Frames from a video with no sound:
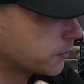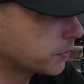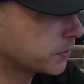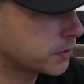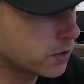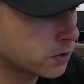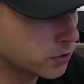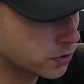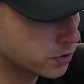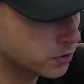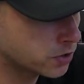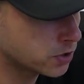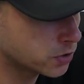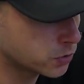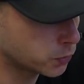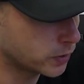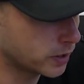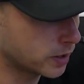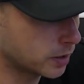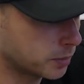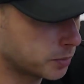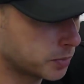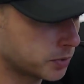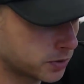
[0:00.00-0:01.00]
not this
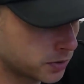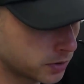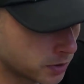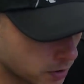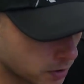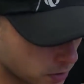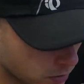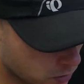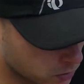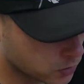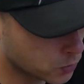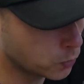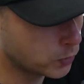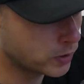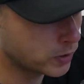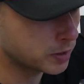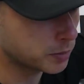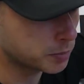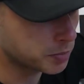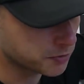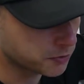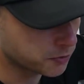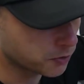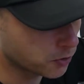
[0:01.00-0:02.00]
week, but the
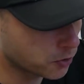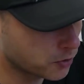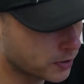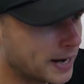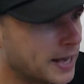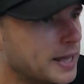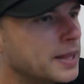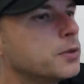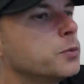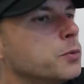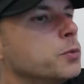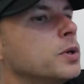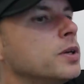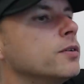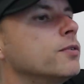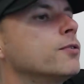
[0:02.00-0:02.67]
week before and